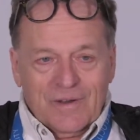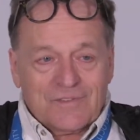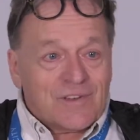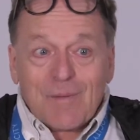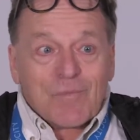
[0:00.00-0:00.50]

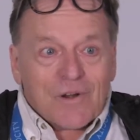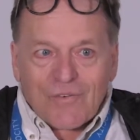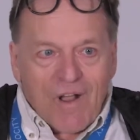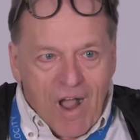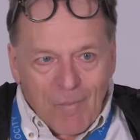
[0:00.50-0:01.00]
chamber
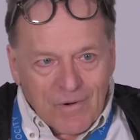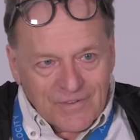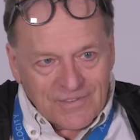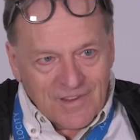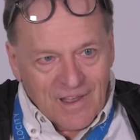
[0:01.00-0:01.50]
of
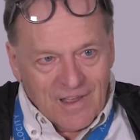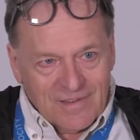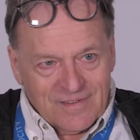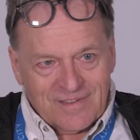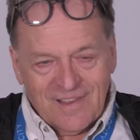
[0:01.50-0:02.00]
commerce
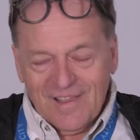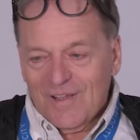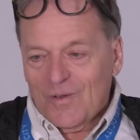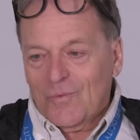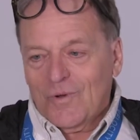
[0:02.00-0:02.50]
does,
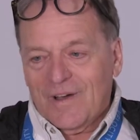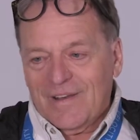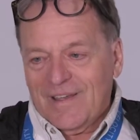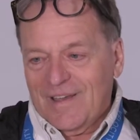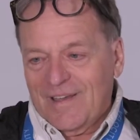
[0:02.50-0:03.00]

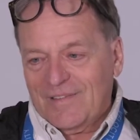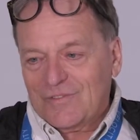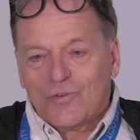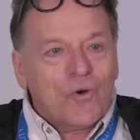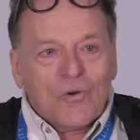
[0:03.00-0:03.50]
what a
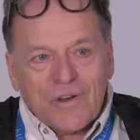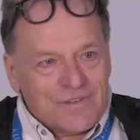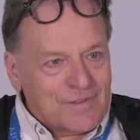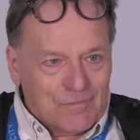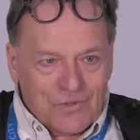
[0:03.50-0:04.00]

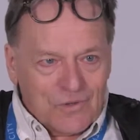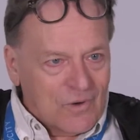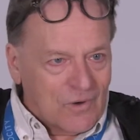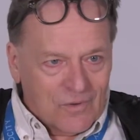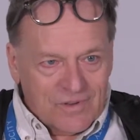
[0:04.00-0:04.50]
tourism
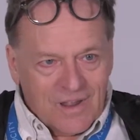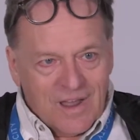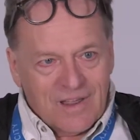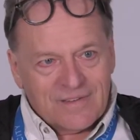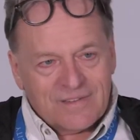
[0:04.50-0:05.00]
bureau
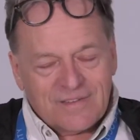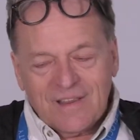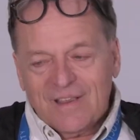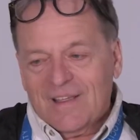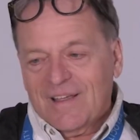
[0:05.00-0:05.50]
does,
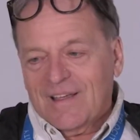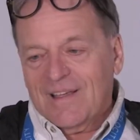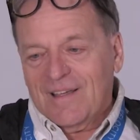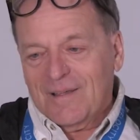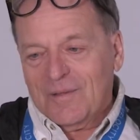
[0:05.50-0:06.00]

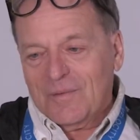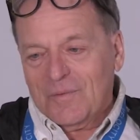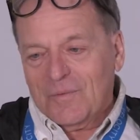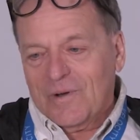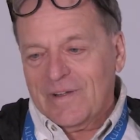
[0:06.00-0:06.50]

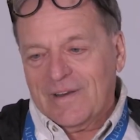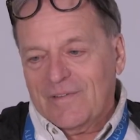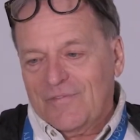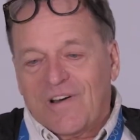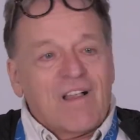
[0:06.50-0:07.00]
what
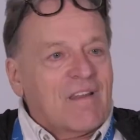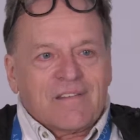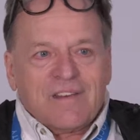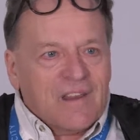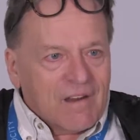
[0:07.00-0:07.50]
a
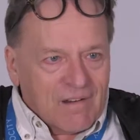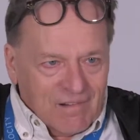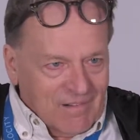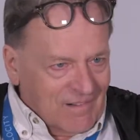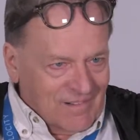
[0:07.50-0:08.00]

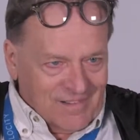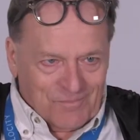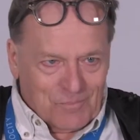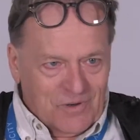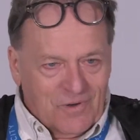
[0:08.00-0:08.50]

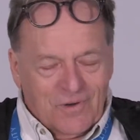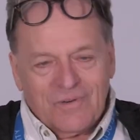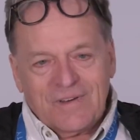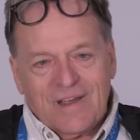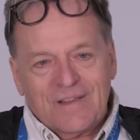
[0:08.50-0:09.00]
volunteer
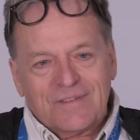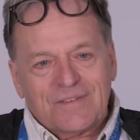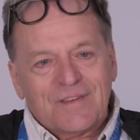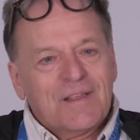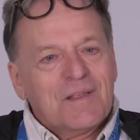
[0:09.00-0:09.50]
bureau
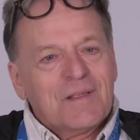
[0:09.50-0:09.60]
does.